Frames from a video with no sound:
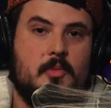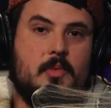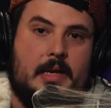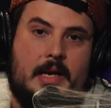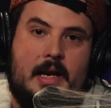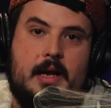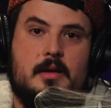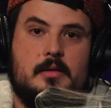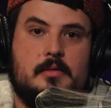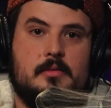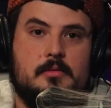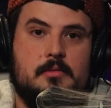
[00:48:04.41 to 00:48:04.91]
went
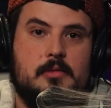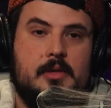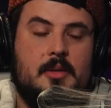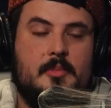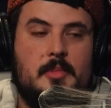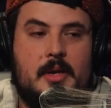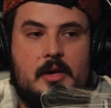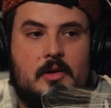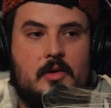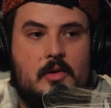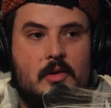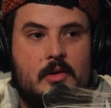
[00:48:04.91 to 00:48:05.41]
out and
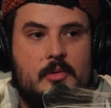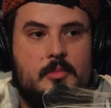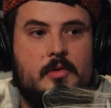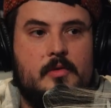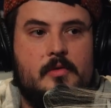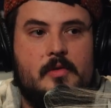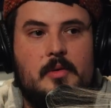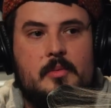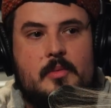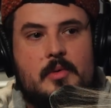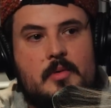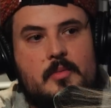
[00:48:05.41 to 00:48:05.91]
made a horror
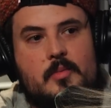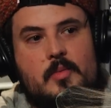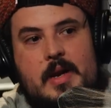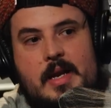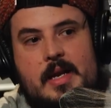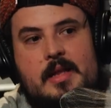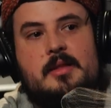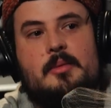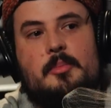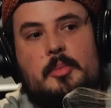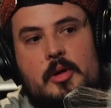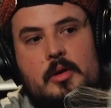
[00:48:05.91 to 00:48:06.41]
movie where
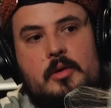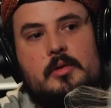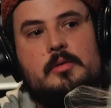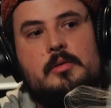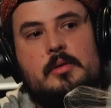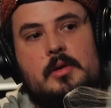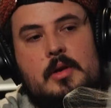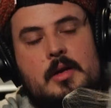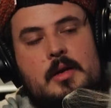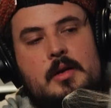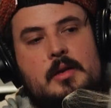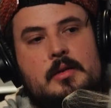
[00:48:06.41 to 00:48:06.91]
Winnie the
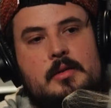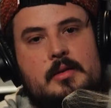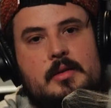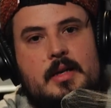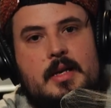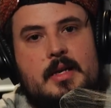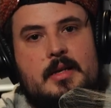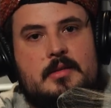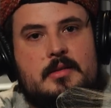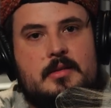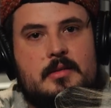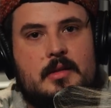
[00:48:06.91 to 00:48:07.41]
Pooh
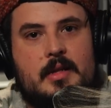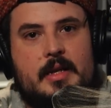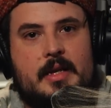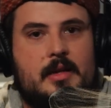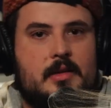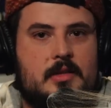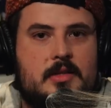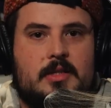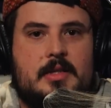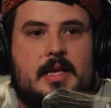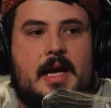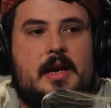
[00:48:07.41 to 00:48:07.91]
is like
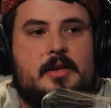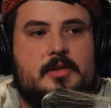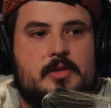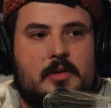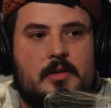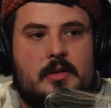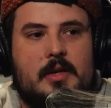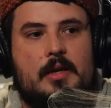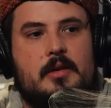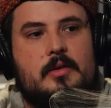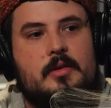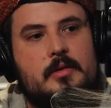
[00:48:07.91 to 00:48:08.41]
a
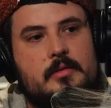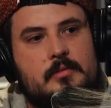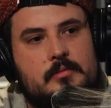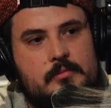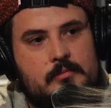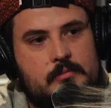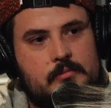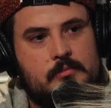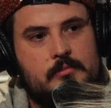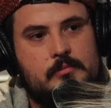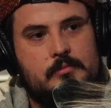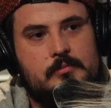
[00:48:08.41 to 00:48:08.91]
slasher killer.
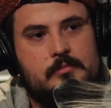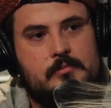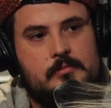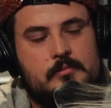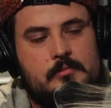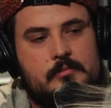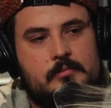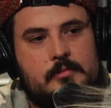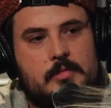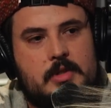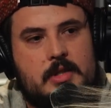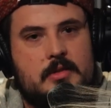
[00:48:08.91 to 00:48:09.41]

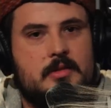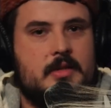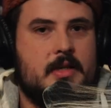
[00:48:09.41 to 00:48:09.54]
Okay. It's